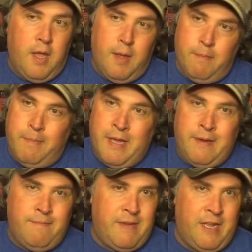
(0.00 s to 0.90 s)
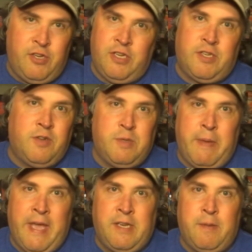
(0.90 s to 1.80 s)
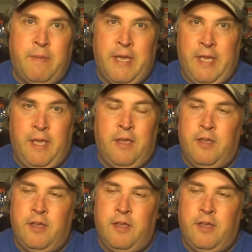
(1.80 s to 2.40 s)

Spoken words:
but it just goes back to my